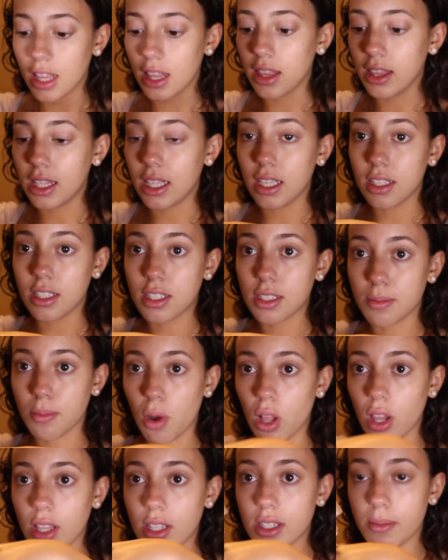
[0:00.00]
the
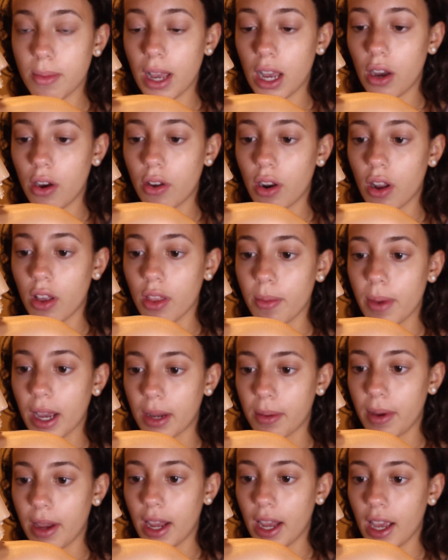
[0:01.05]
smallest amount on the back
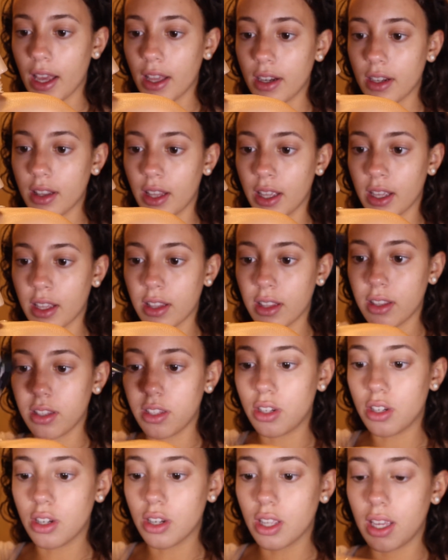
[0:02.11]
of my hand,
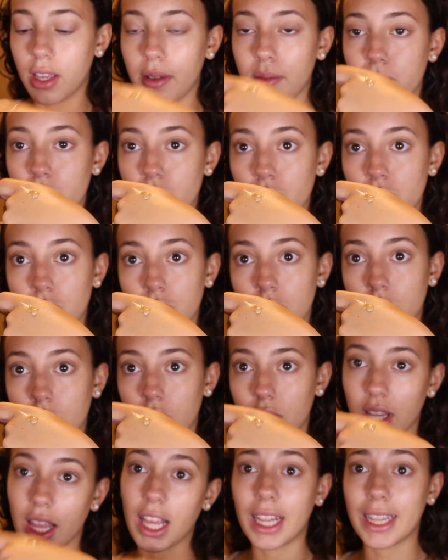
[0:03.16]
literally,
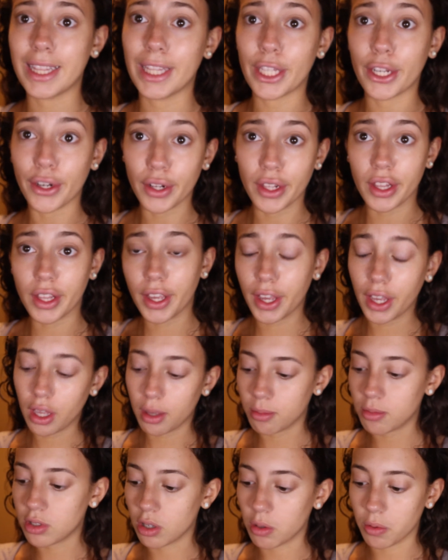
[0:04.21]

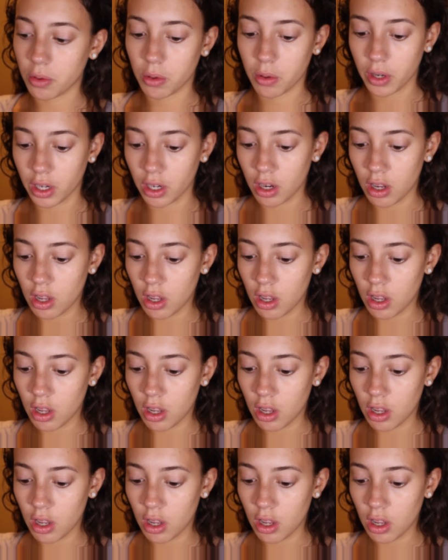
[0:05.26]
I'm so annoying.